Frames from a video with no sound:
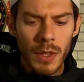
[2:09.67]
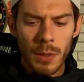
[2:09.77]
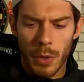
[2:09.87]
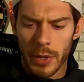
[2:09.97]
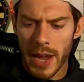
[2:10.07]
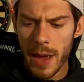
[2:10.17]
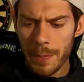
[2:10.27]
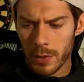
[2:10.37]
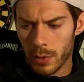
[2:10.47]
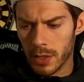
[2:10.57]
But what
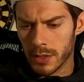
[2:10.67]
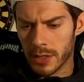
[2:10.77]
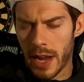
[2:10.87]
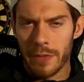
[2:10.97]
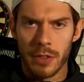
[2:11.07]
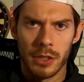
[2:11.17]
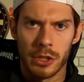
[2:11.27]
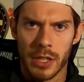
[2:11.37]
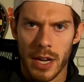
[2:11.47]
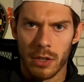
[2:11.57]
happened was, after the
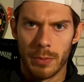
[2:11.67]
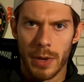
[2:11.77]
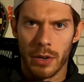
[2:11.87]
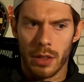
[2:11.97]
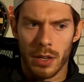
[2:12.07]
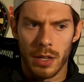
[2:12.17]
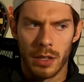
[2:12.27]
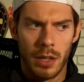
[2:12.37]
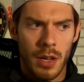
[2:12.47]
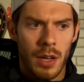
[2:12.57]
Chicago
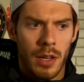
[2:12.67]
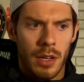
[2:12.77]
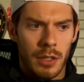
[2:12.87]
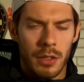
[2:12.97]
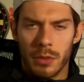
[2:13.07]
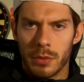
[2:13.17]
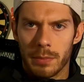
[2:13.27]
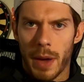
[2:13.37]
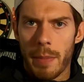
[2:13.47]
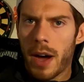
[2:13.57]
Marathon, you know,
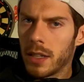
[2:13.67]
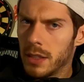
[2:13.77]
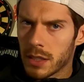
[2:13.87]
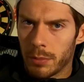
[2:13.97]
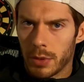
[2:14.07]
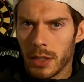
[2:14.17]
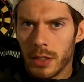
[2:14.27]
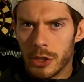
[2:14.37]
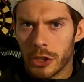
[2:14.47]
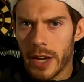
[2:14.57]
my body's
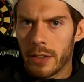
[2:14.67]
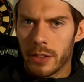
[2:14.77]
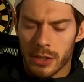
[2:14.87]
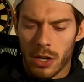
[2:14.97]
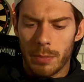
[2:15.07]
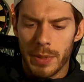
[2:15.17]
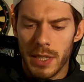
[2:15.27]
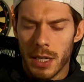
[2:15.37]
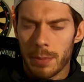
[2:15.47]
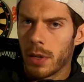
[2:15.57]
completely shattered. It's all
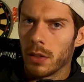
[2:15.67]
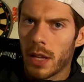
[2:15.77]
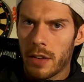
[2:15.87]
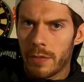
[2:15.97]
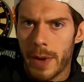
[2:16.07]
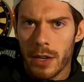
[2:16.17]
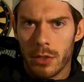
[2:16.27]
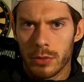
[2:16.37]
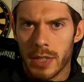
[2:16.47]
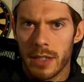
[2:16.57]
beat up. A lot of
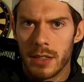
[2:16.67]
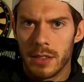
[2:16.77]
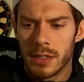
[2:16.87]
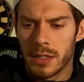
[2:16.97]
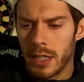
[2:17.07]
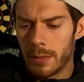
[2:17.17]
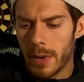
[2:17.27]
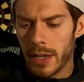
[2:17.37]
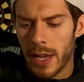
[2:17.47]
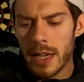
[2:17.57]
micro tendons in
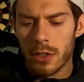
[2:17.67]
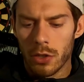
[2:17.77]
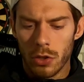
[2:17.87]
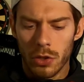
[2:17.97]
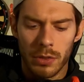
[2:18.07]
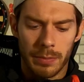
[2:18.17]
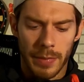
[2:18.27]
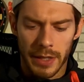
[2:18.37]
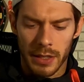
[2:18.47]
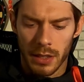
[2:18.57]
my ankle,
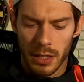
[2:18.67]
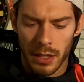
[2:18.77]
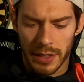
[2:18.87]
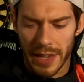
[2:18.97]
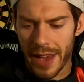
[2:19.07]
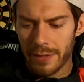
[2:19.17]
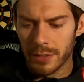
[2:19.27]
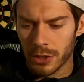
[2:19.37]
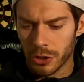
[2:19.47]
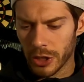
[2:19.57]
my
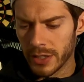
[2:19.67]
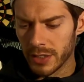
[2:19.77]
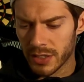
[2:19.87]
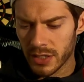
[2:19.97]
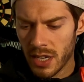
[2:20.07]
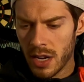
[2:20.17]
calves, shins,